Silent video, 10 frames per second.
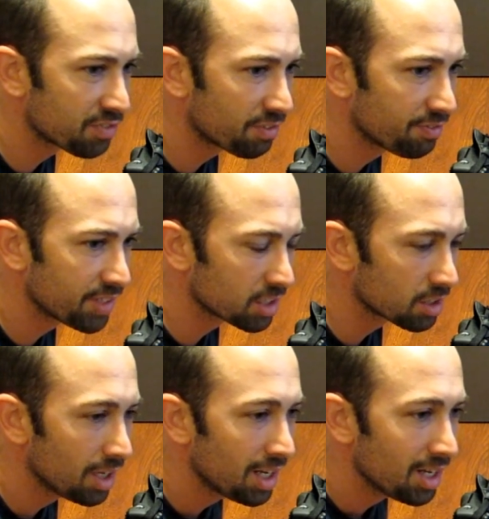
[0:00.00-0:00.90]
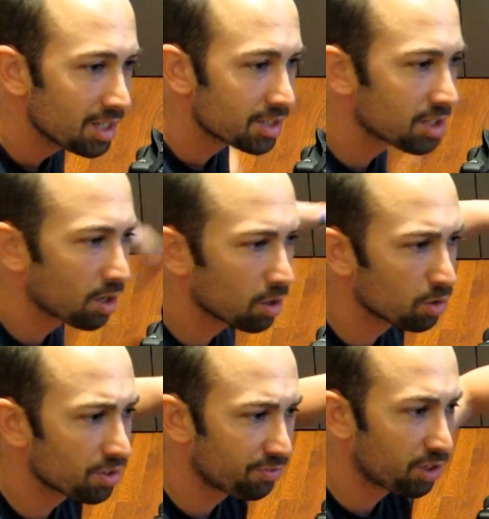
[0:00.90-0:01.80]
for fill.
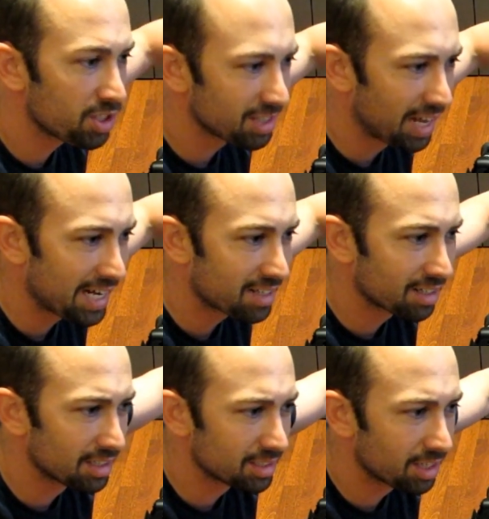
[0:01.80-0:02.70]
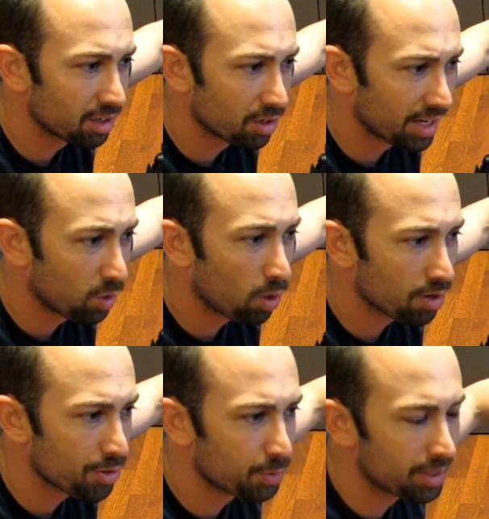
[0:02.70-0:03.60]
So the first light, in
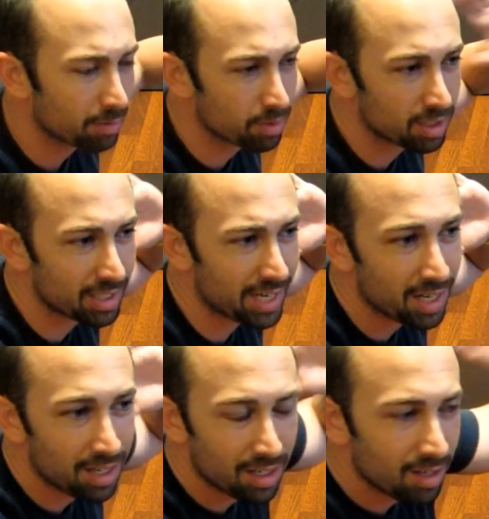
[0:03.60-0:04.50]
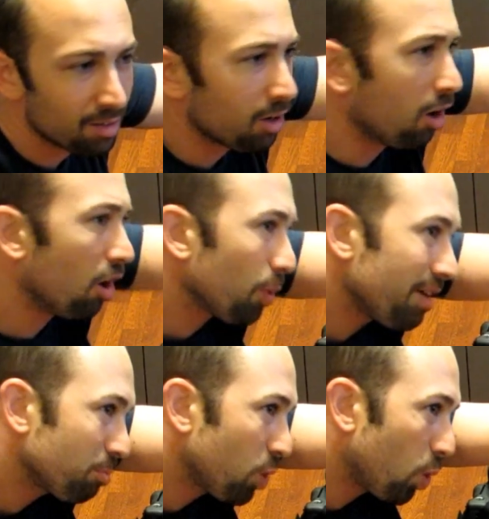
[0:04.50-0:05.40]
corner 3, really all the way
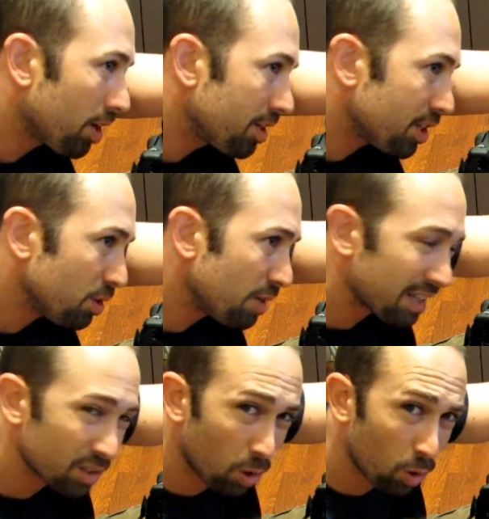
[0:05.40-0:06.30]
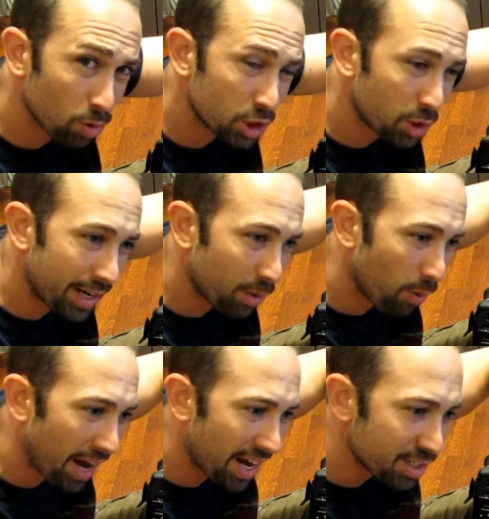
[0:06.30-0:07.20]
from corner 2 down the whole
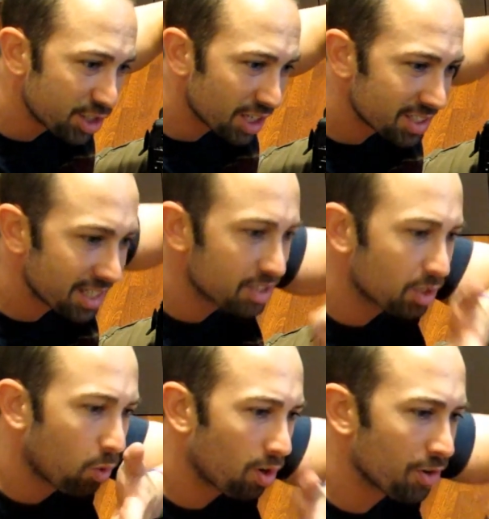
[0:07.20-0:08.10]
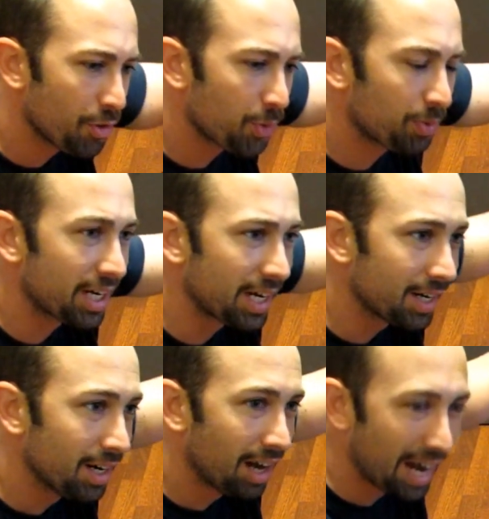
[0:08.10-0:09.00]
straightaway and just into corner 3,
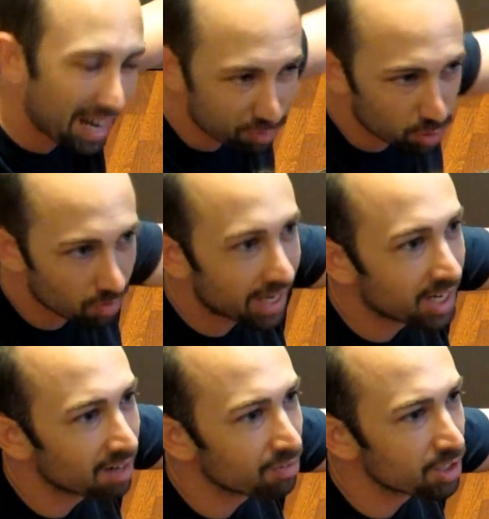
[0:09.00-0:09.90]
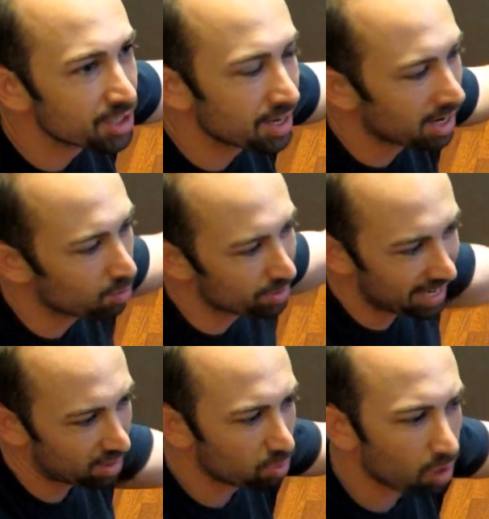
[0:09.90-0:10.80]
I have great coverage there with
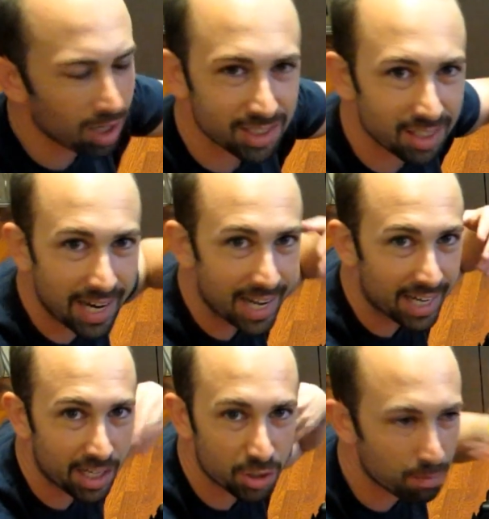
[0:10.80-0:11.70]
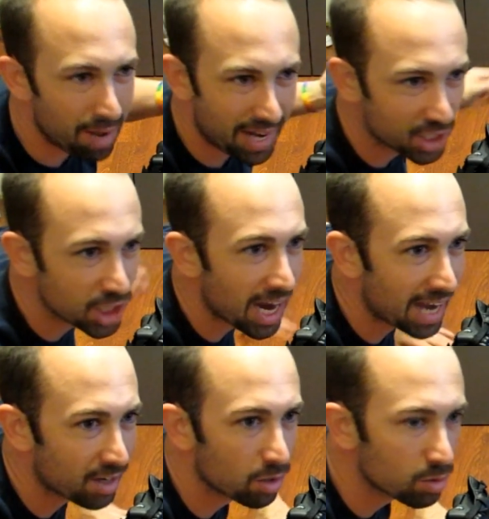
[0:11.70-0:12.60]
that cross light. I get dramatic
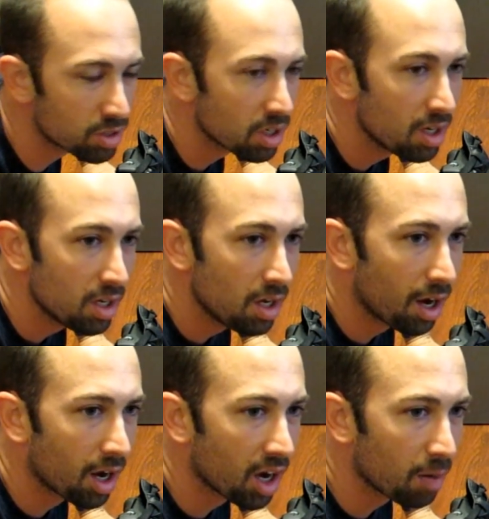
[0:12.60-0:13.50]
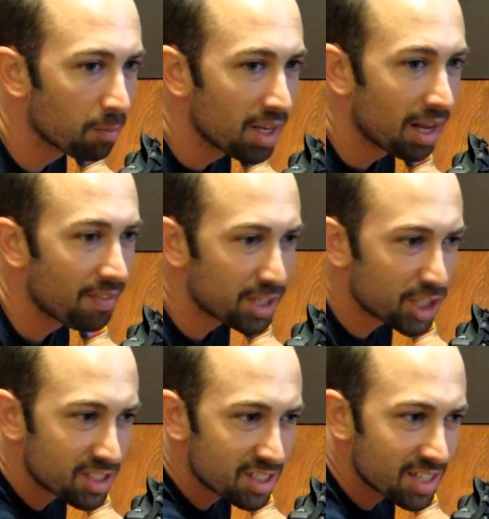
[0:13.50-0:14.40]
shadows. And then
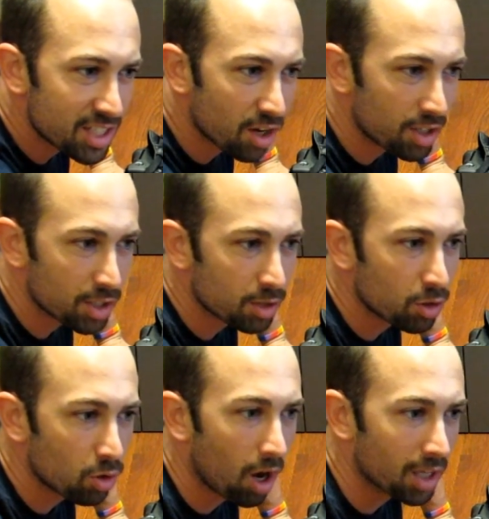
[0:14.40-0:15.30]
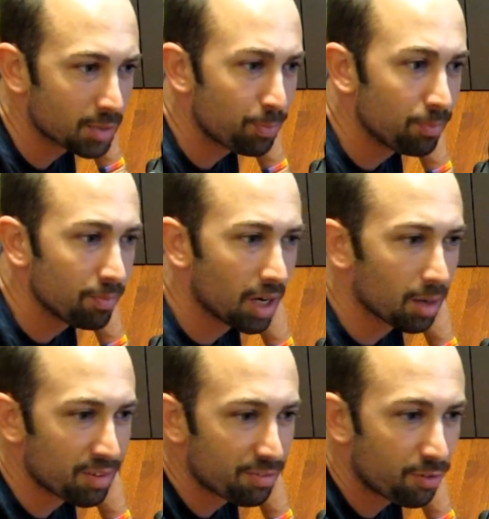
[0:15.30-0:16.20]
just as they start to cross
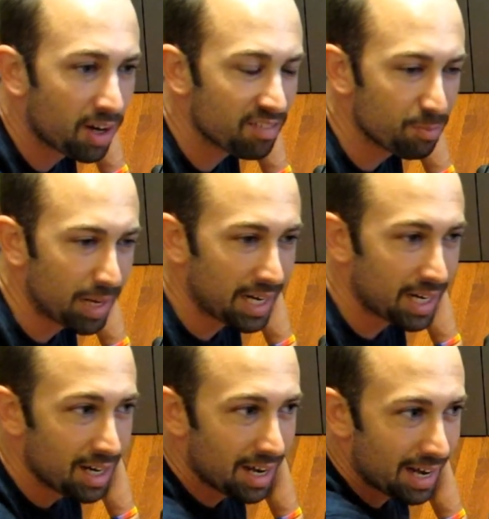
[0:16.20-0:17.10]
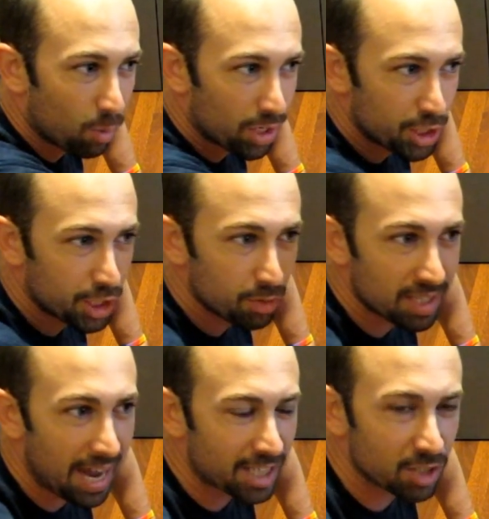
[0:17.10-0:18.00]
in front of me, and I want to shoot
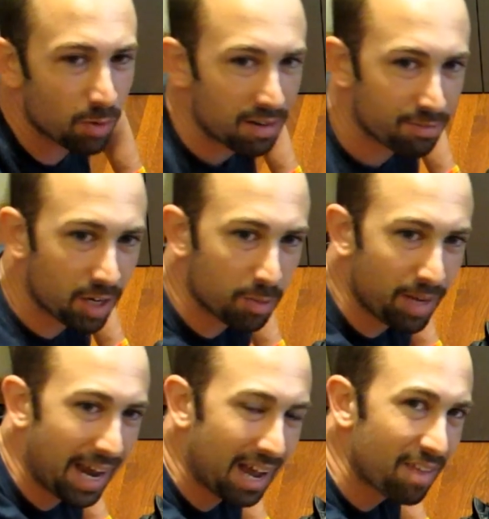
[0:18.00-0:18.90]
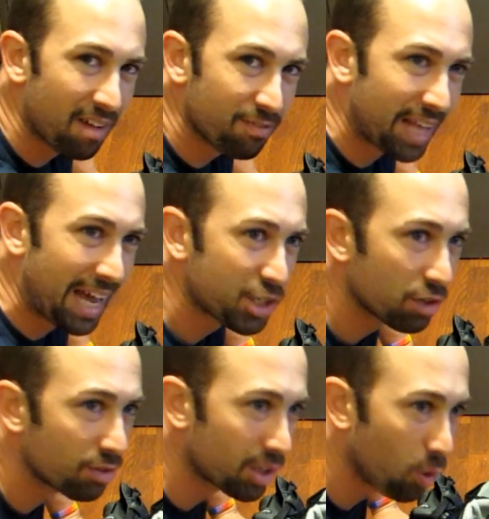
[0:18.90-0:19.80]
the action right in front of me, I have that flash
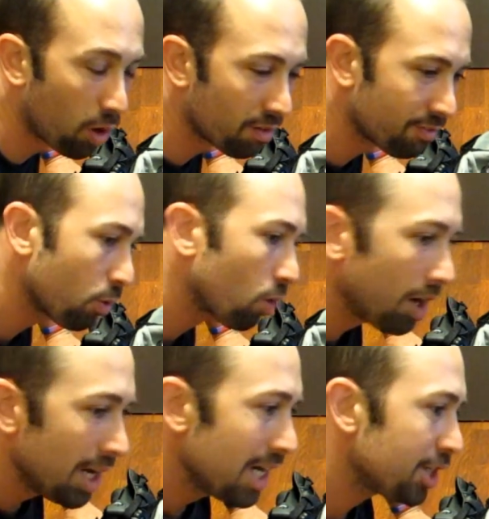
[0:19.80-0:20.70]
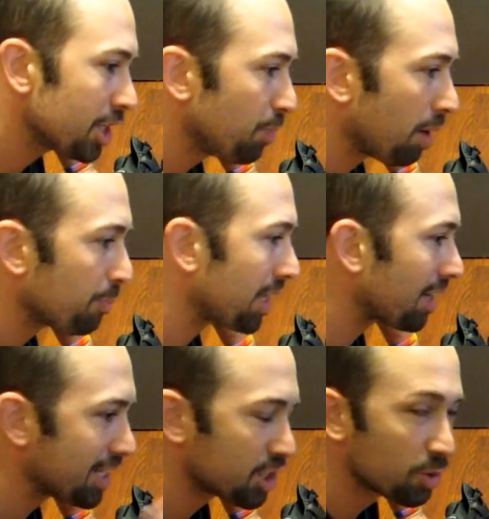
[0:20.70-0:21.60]
over in corner 4, just pumping
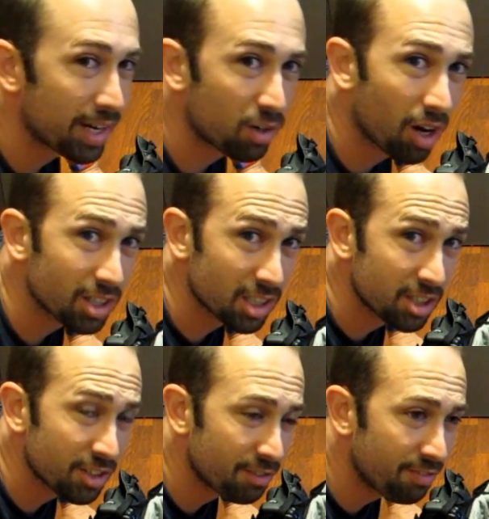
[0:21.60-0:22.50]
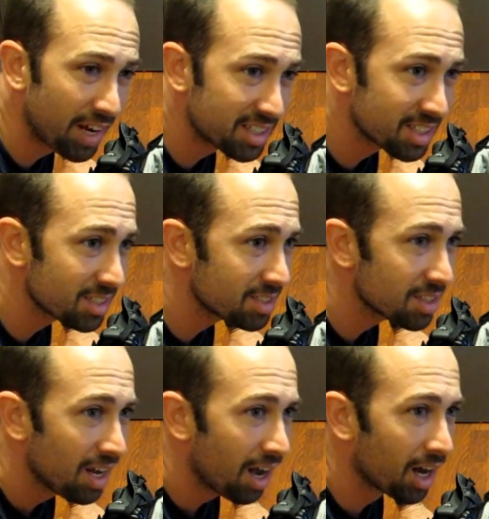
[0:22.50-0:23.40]
light straight across onto their faces.
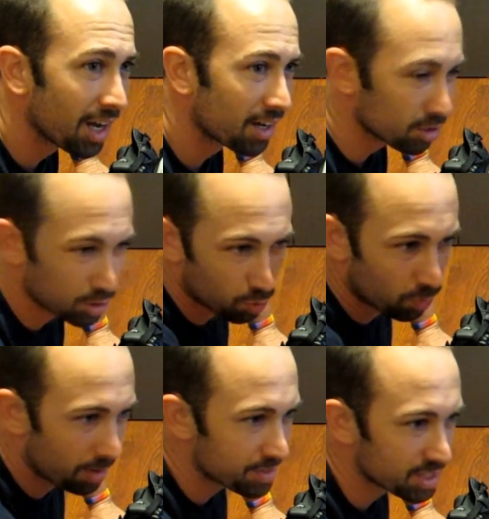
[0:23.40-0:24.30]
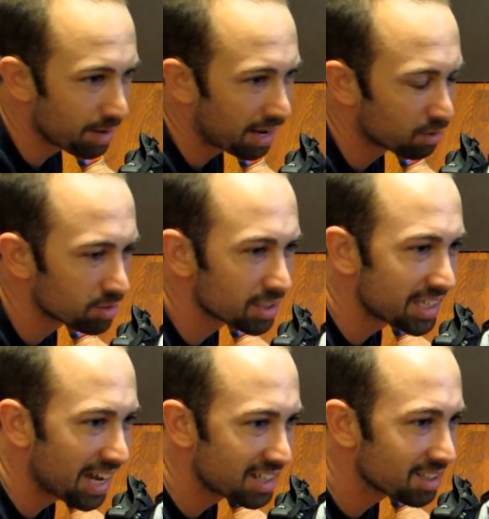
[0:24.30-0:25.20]
It also rims them out really
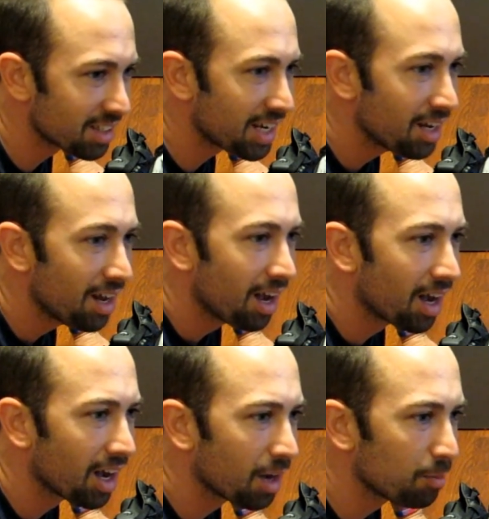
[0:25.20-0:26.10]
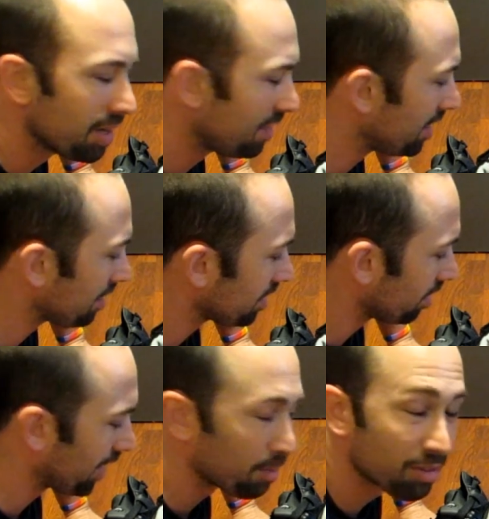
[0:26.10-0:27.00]
nicely. And then the
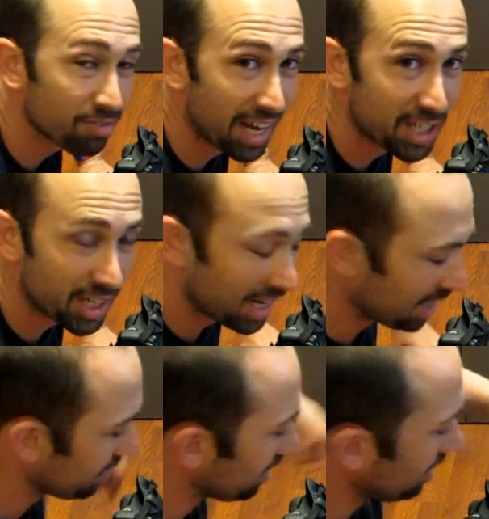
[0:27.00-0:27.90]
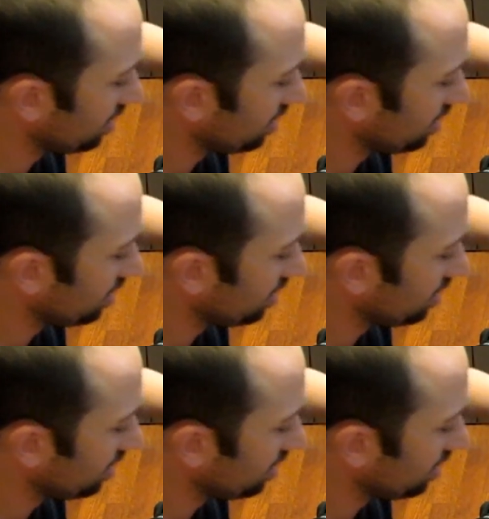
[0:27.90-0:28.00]
on-camera flash again